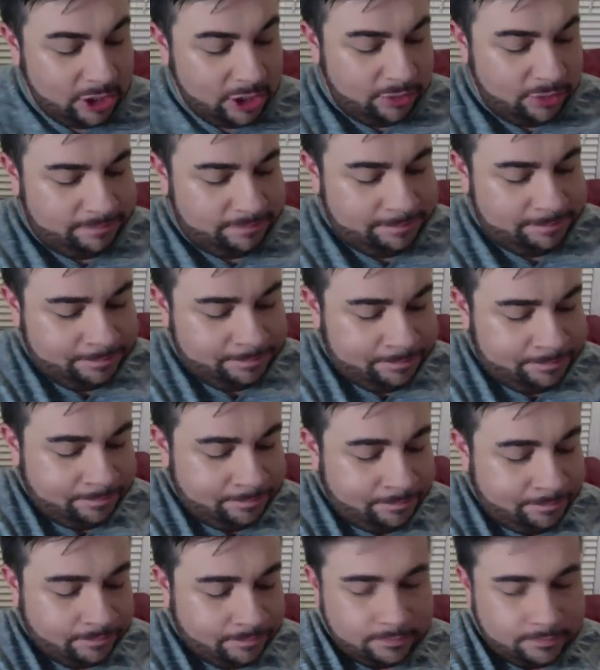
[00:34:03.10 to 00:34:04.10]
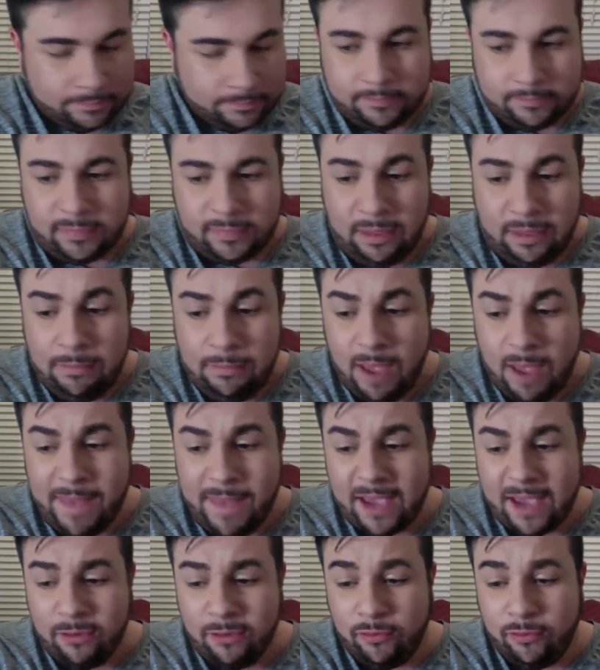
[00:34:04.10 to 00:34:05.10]
do. My
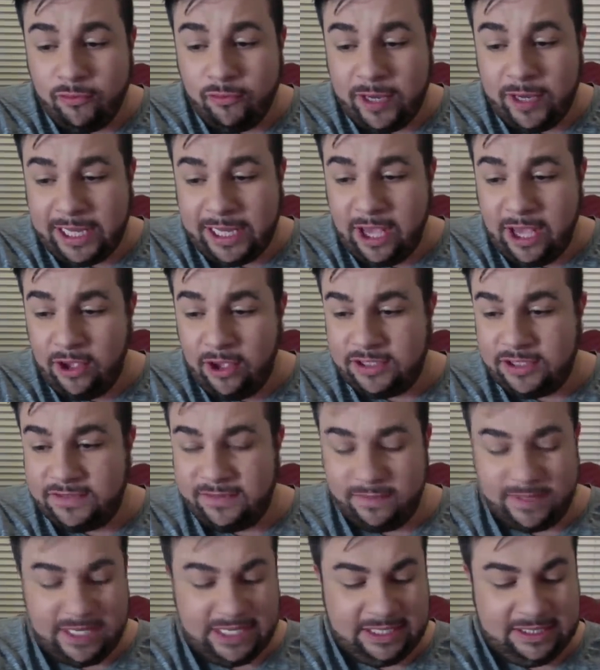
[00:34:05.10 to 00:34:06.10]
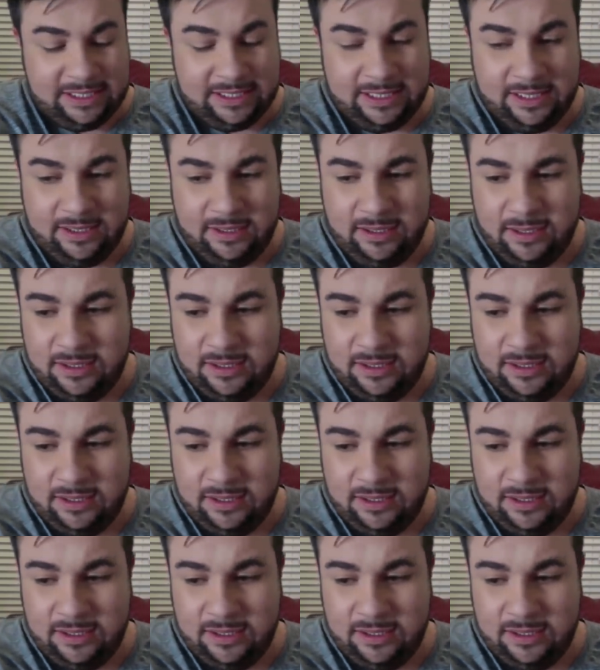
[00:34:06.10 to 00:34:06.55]
back really hurts from this.